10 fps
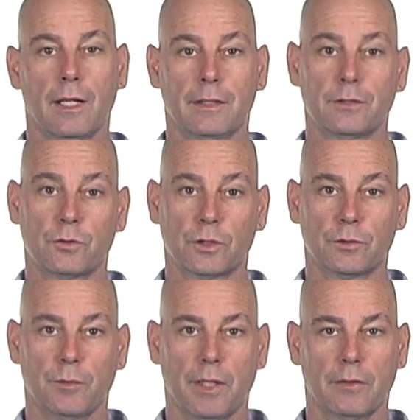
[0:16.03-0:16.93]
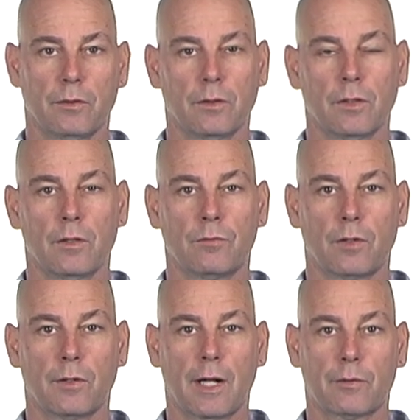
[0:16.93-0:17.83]
and instruction manual
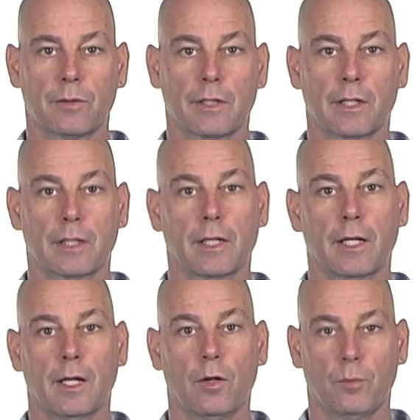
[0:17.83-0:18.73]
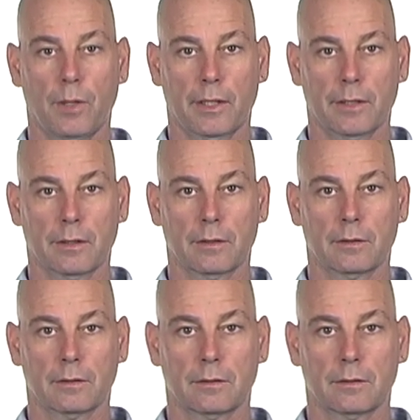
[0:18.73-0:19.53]
for our Acratech L-bracket.